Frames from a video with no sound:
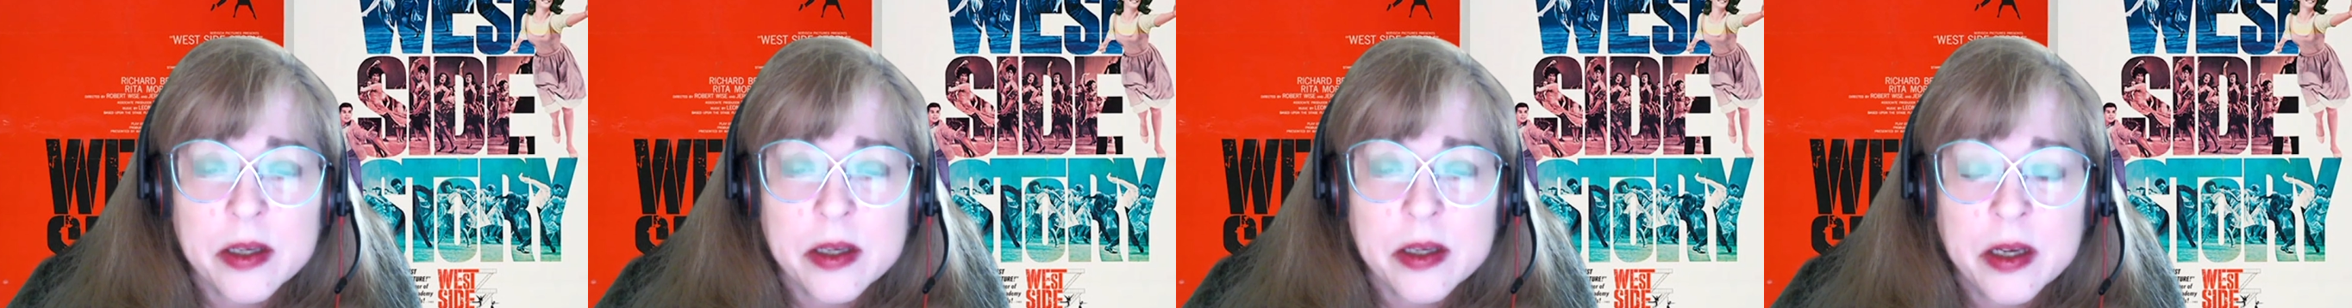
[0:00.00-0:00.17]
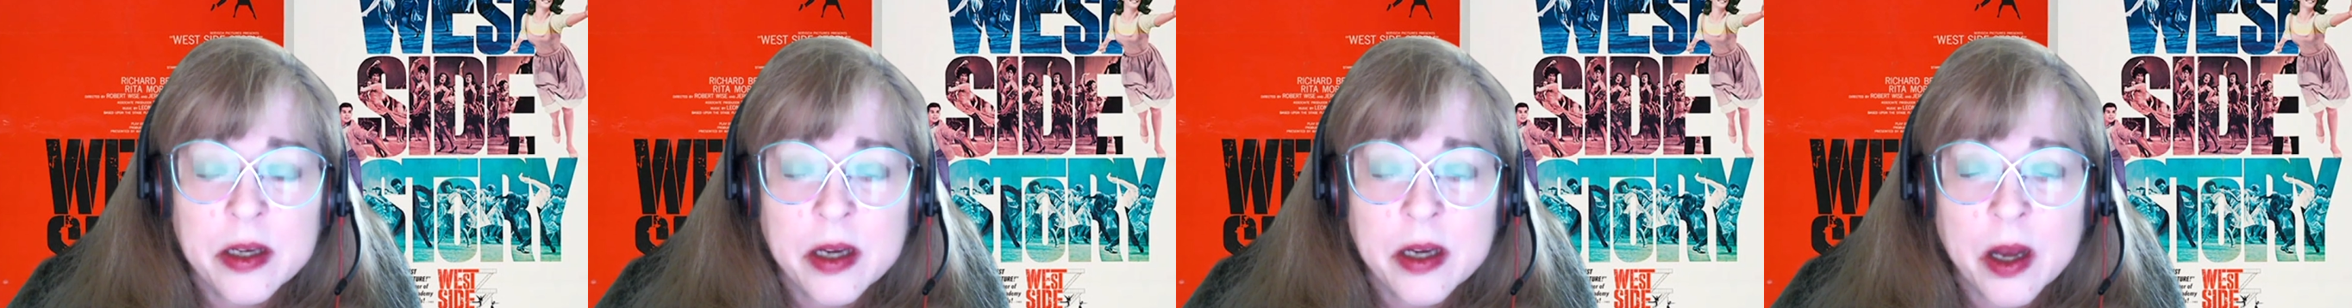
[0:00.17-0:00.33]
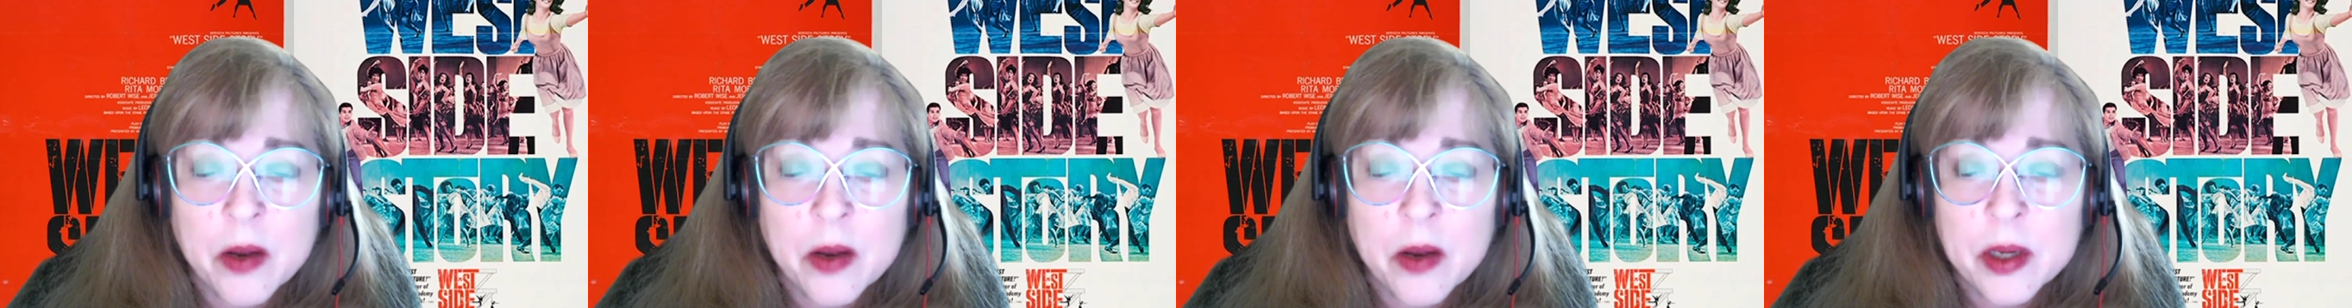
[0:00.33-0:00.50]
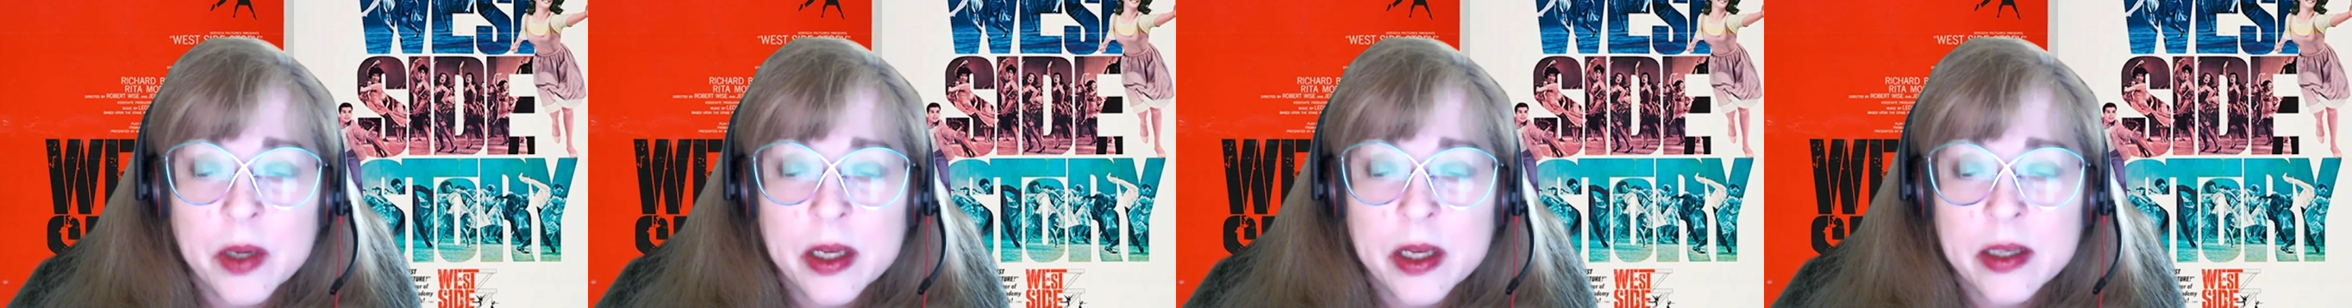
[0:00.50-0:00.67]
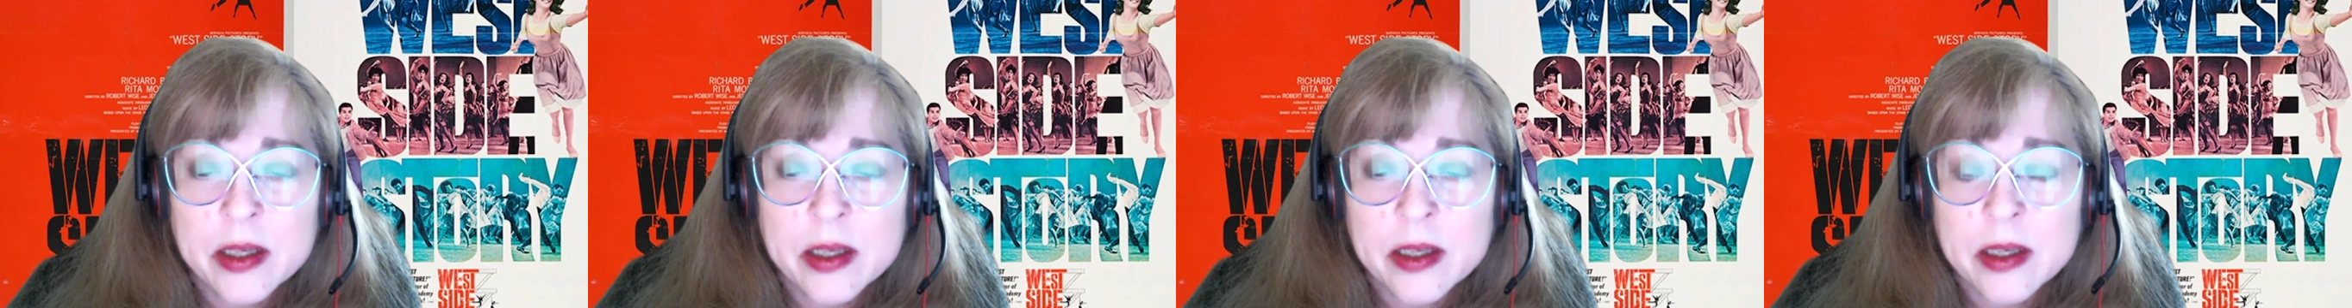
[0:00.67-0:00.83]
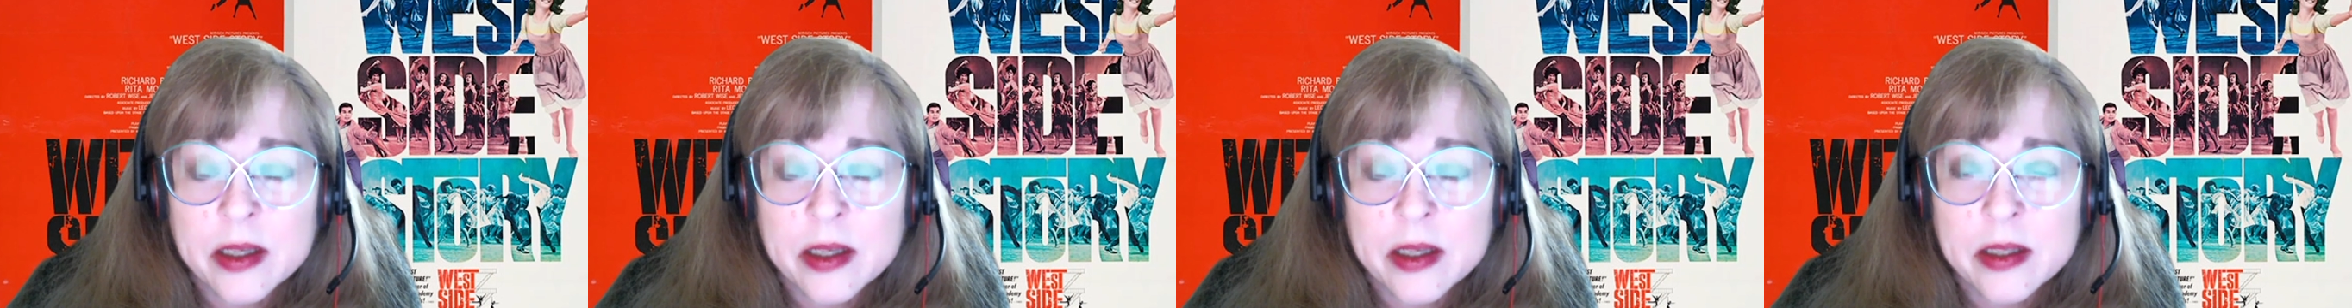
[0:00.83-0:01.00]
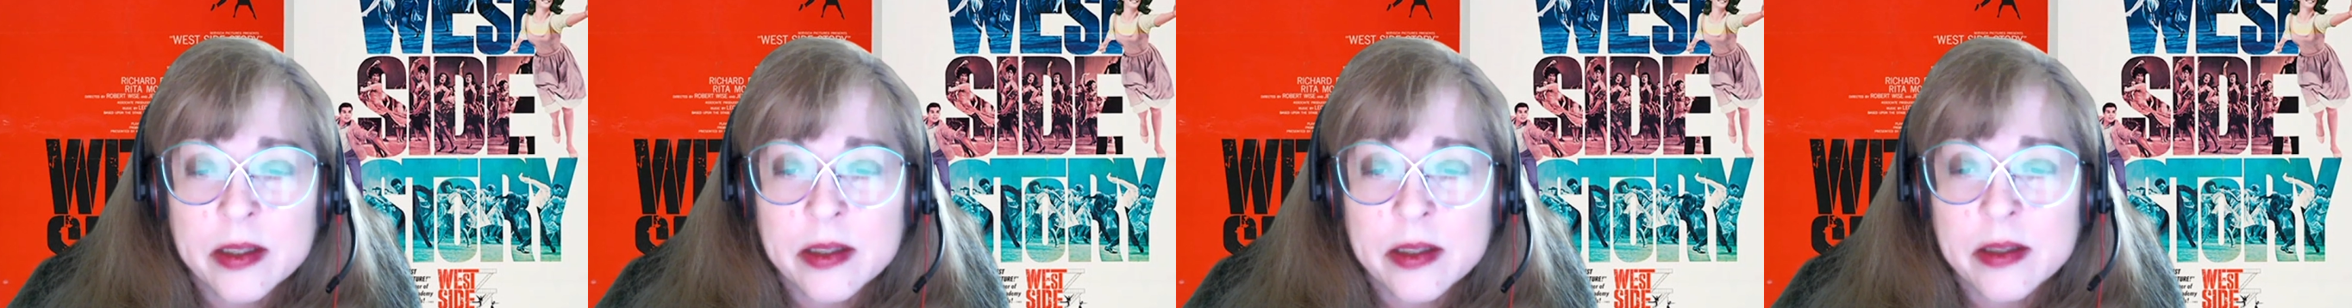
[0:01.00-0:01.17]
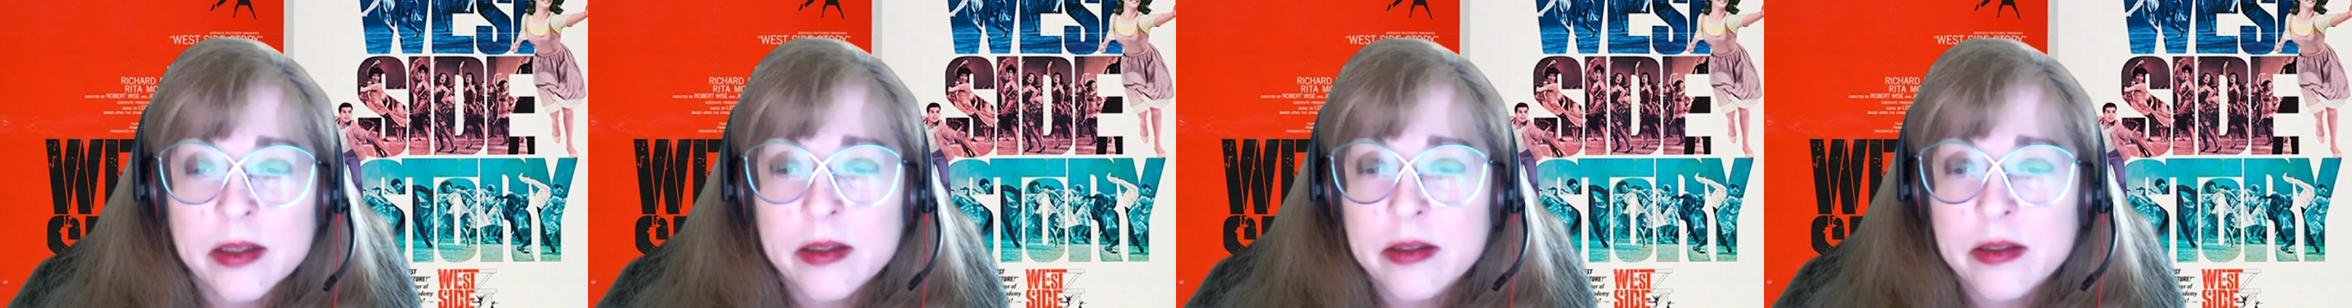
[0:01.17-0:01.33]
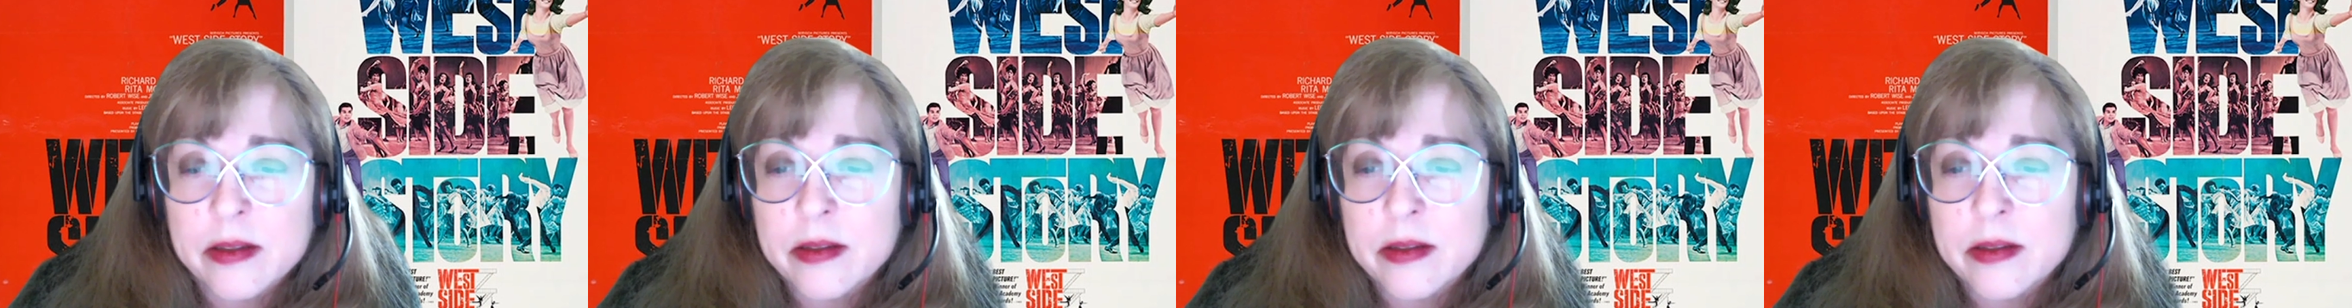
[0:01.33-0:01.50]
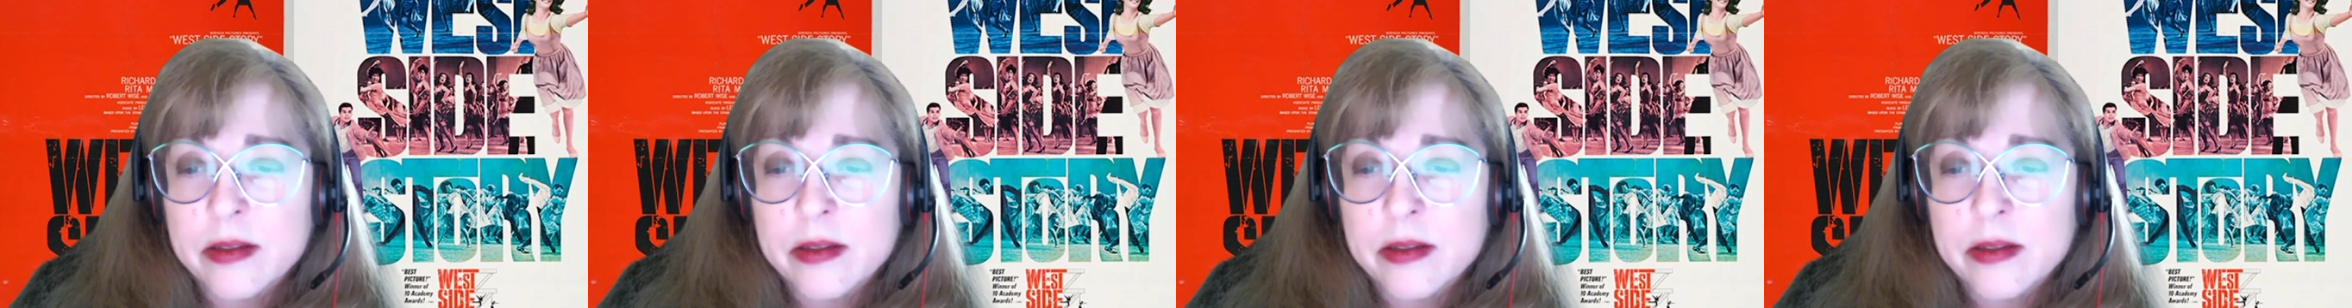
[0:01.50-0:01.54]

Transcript: It's